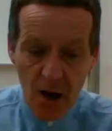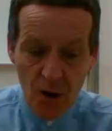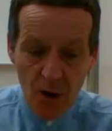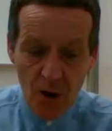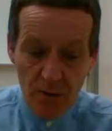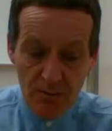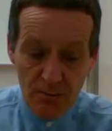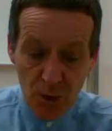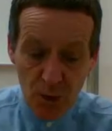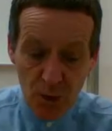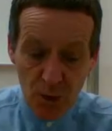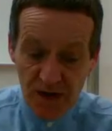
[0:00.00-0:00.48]

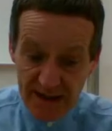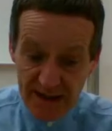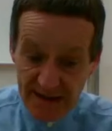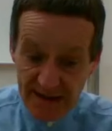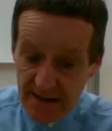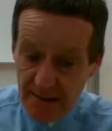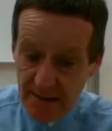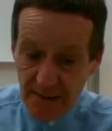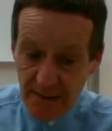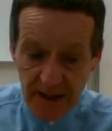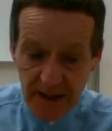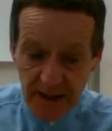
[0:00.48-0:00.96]
our most
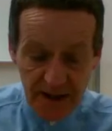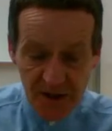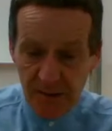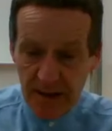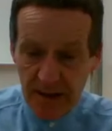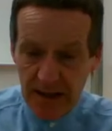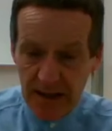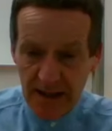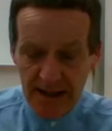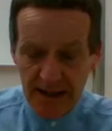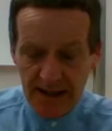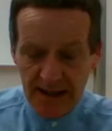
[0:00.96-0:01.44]
intimate
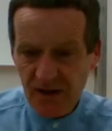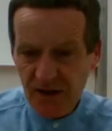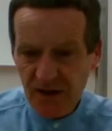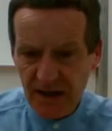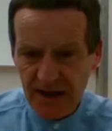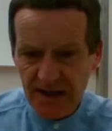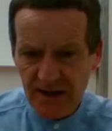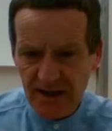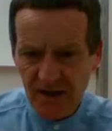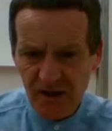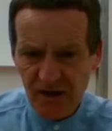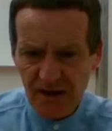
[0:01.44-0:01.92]

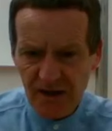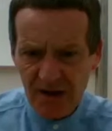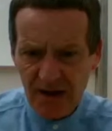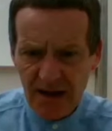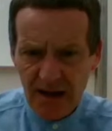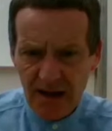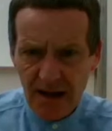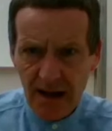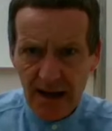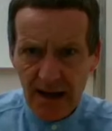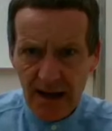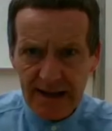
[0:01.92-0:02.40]

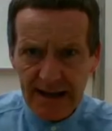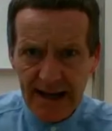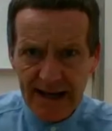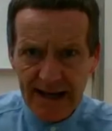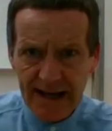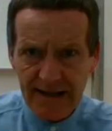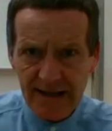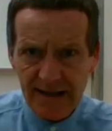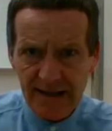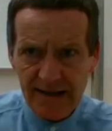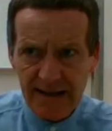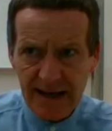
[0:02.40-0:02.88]
experiences
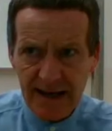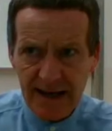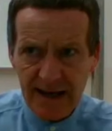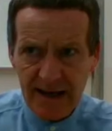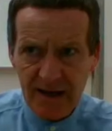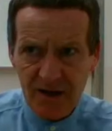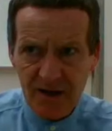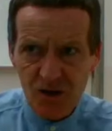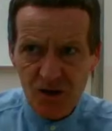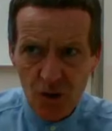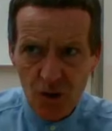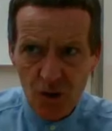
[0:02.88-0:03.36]
against
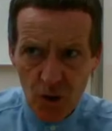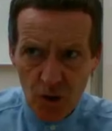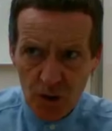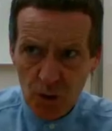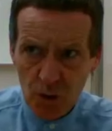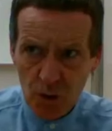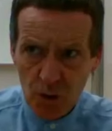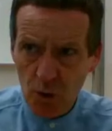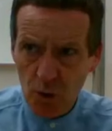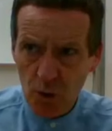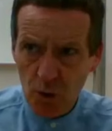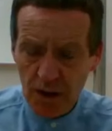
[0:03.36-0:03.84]
the
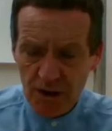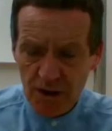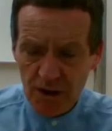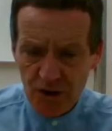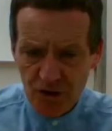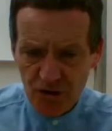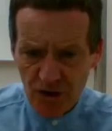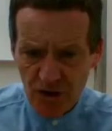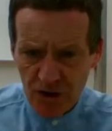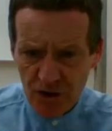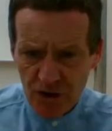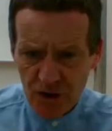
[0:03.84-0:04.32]
historical
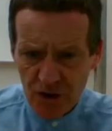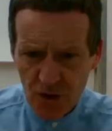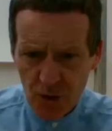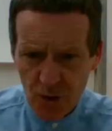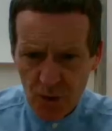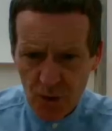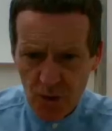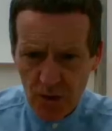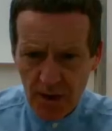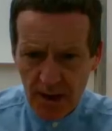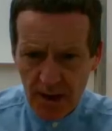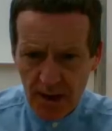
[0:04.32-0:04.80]
and
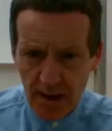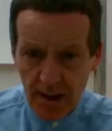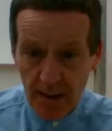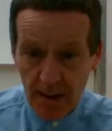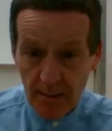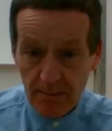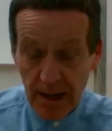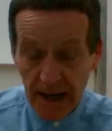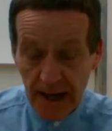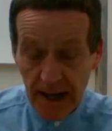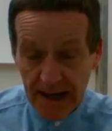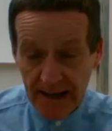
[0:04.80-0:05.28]
structural
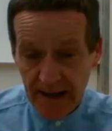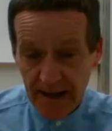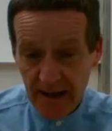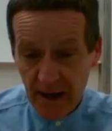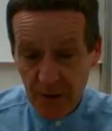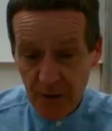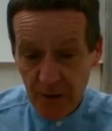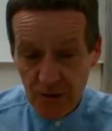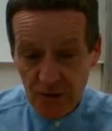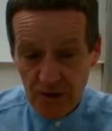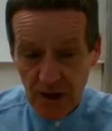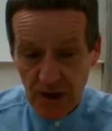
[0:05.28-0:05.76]

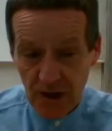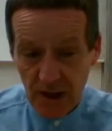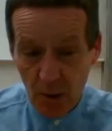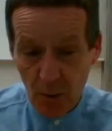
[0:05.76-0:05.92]
background.